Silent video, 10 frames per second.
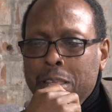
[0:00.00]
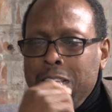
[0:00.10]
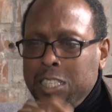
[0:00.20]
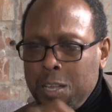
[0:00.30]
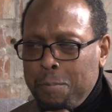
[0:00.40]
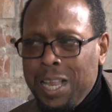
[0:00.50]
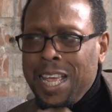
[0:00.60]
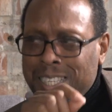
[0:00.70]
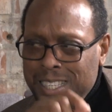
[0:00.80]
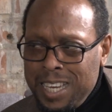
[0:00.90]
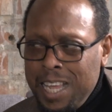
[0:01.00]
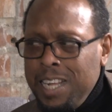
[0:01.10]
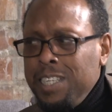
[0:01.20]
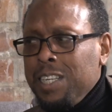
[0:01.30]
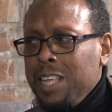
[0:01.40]
Is the Black
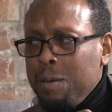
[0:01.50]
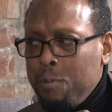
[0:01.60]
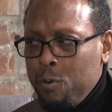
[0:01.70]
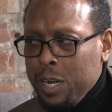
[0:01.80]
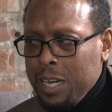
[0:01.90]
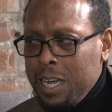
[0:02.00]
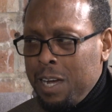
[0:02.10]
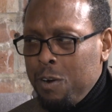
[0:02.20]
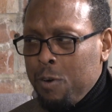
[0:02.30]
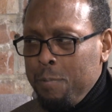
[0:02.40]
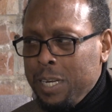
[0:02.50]
stage at that point now, right?